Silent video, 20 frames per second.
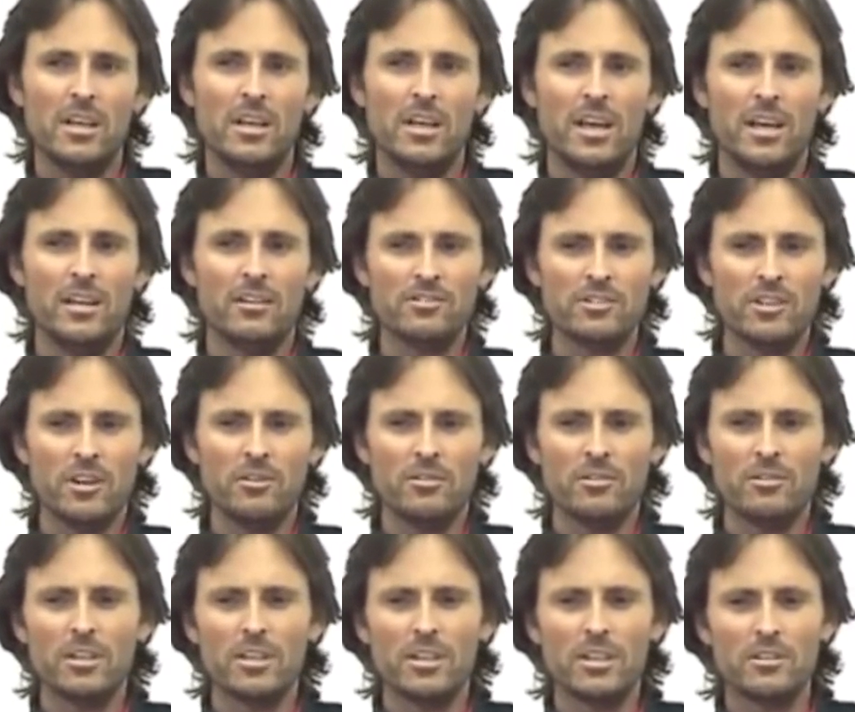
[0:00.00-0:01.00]
And
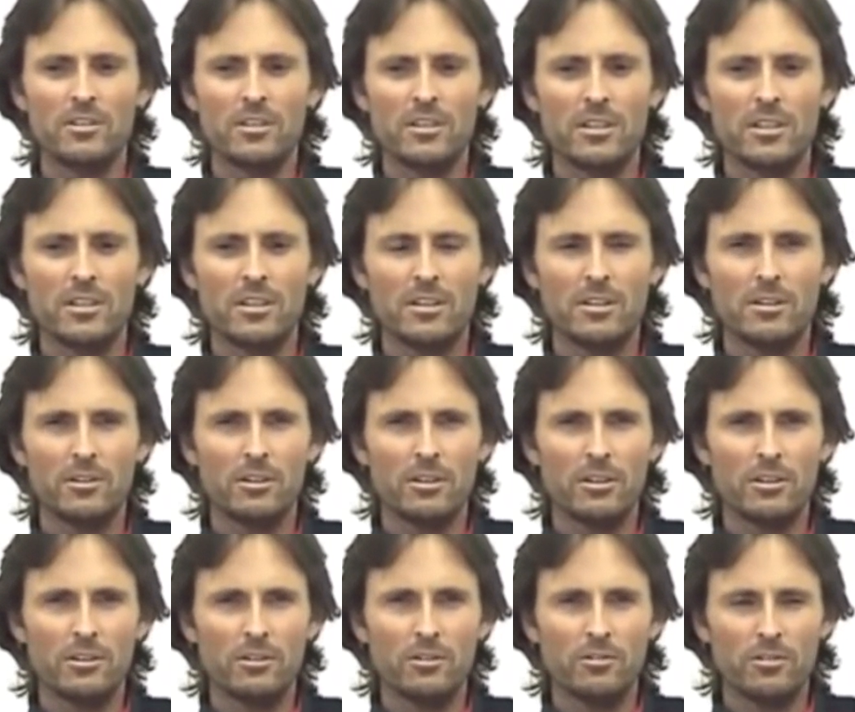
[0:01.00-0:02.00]
so
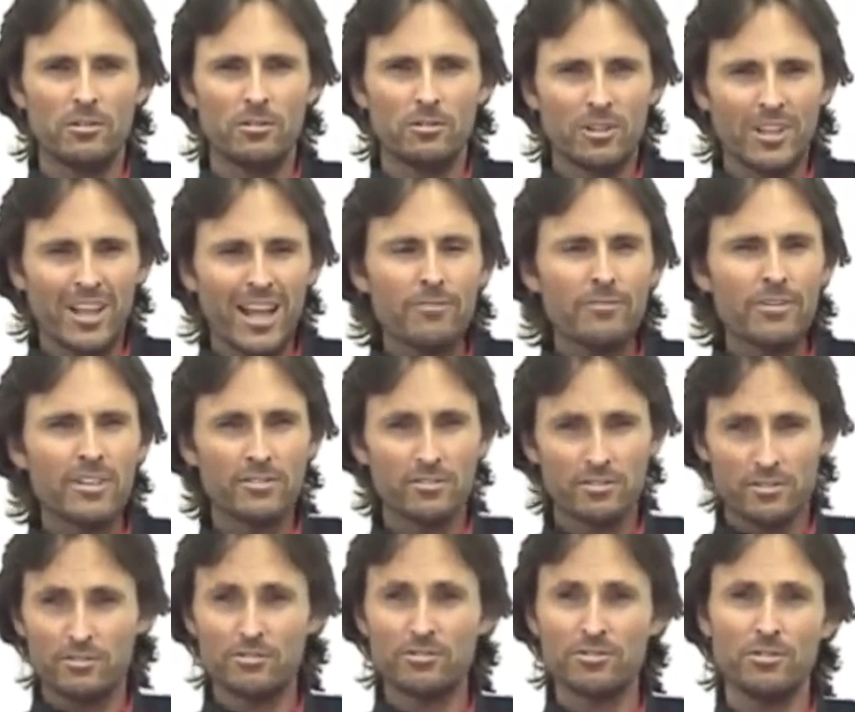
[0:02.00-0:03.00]
loving
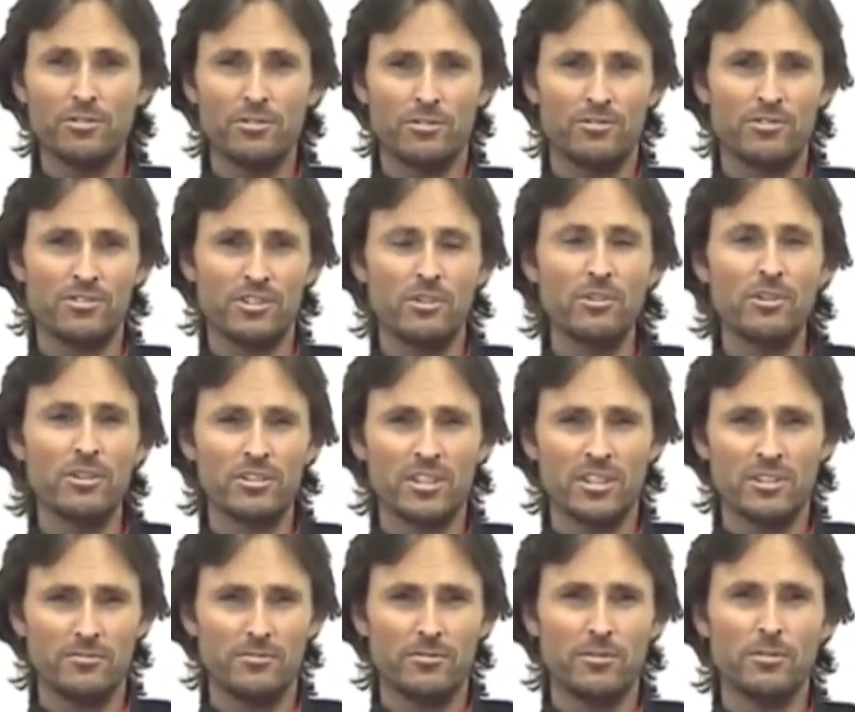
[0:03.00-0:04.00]
the truth,
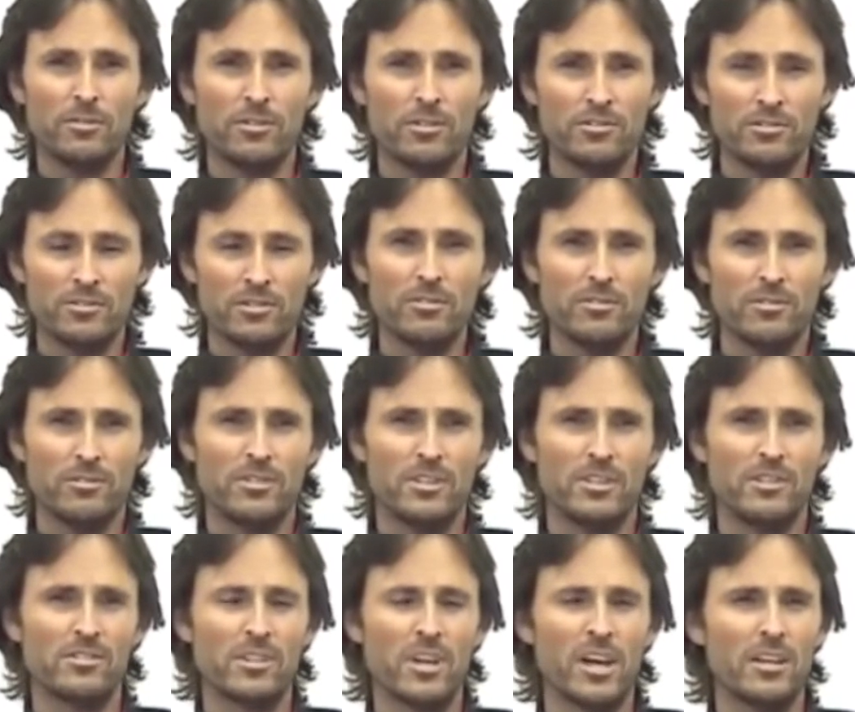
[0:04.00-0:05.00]
searching for the truth,
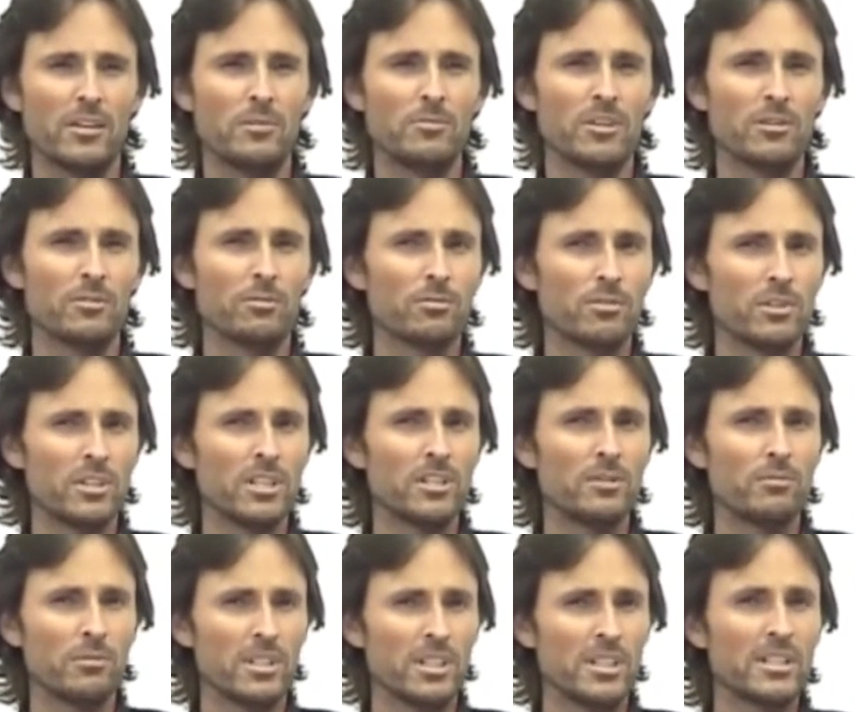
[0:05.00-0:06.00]
is going to be a really,
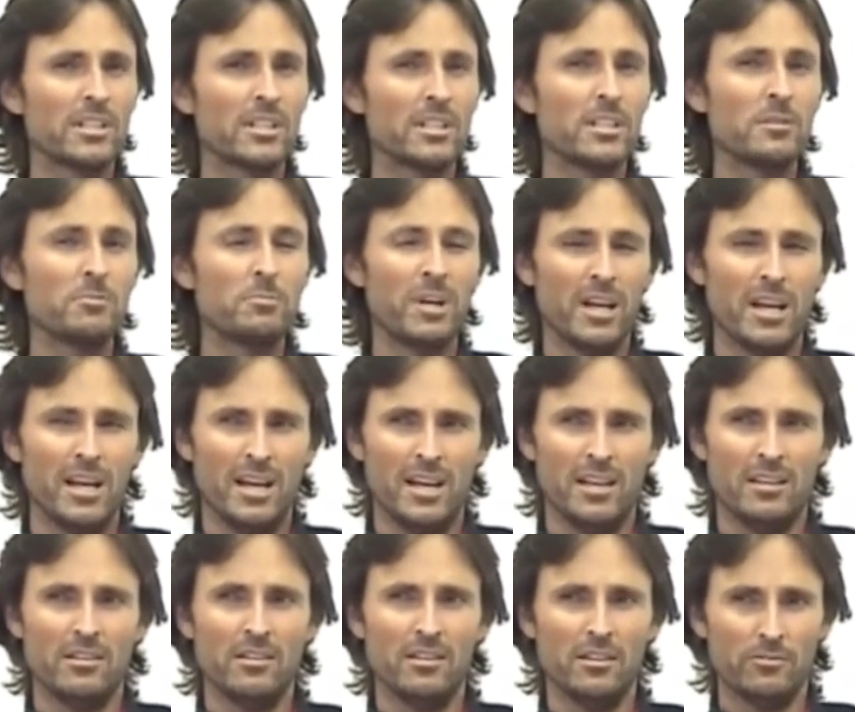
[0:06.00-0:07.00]
really key part
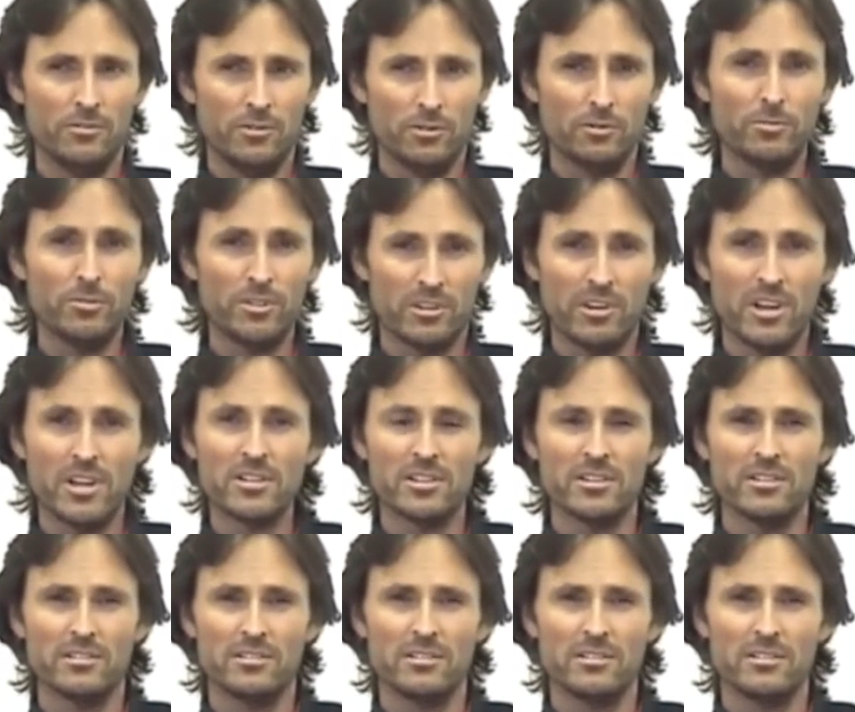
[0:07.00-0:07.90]
of your progression.